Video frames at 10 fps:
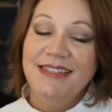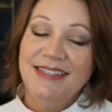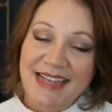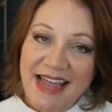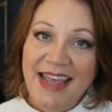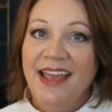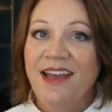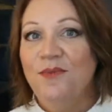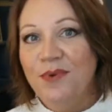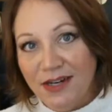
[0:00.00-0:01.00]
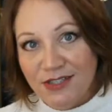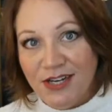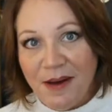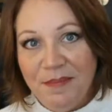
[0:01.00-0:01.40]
setting workshop.